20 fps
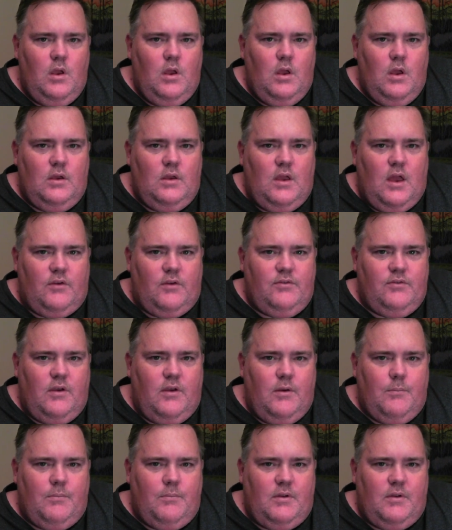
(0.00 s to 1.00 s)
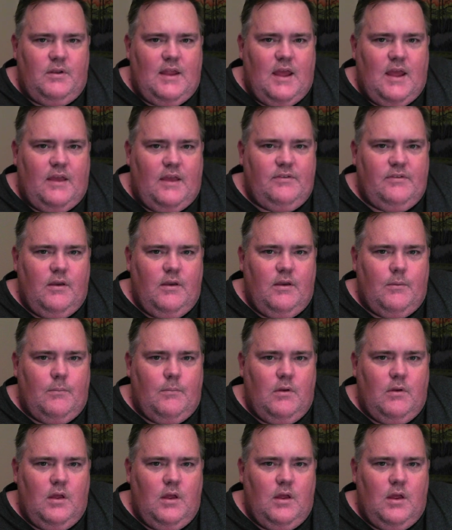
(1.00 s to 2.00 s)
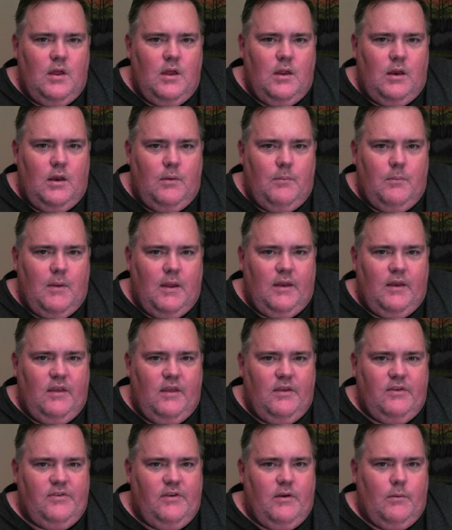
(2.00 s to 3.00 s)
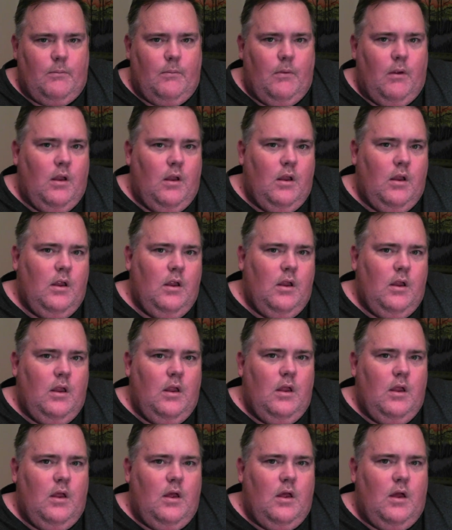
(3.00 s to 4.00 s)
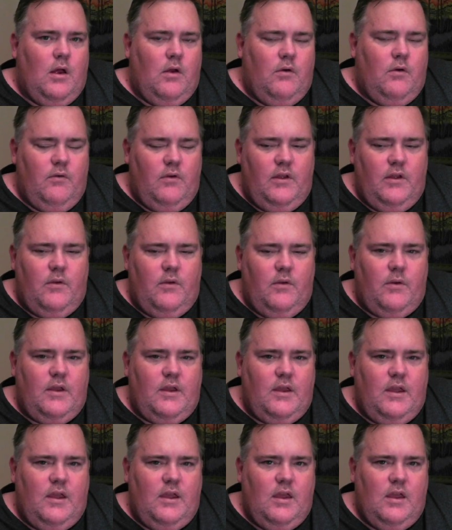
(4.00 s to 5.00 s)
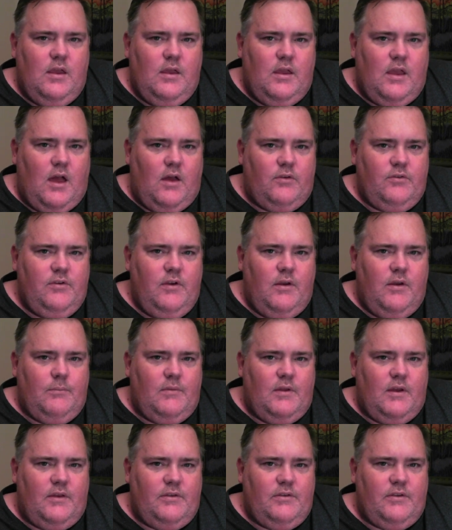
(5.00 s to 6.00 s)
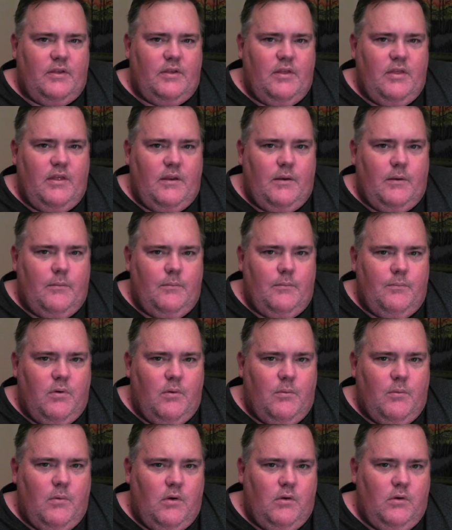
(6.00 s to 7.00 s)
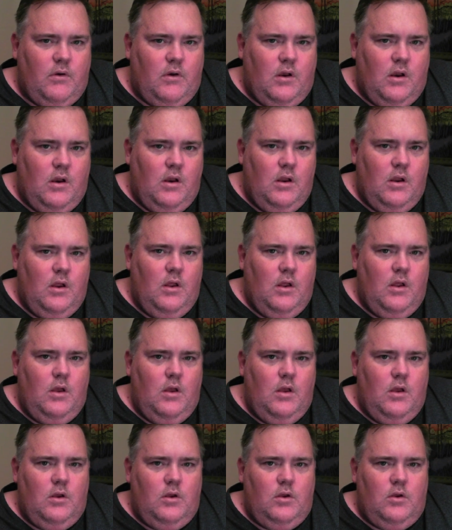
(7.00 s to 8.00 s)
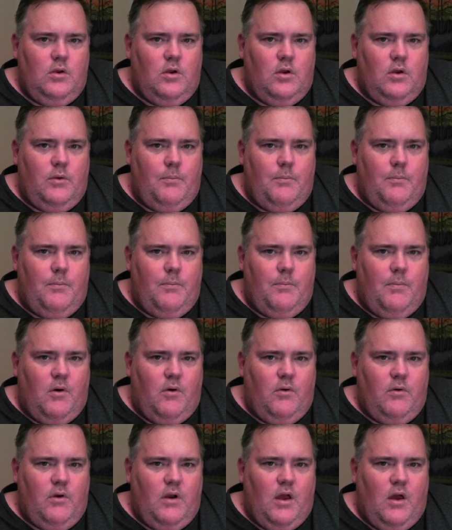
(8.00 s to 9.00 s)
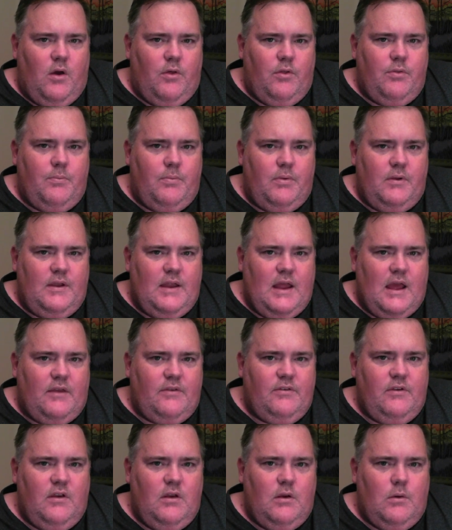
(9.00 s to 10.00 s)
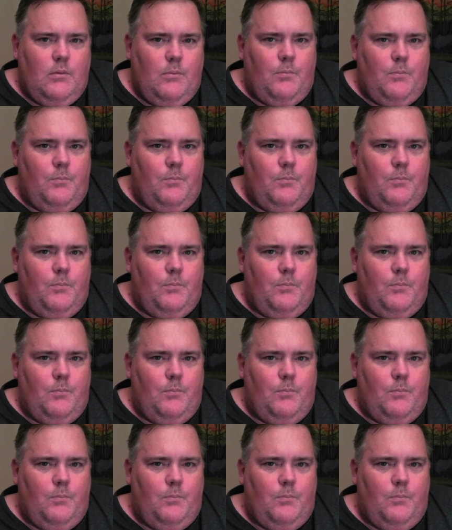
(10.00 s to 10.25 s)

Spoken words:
calcium, potassium, and magnesium. I don't really know what calcium does other than promote good bone health. Potassium,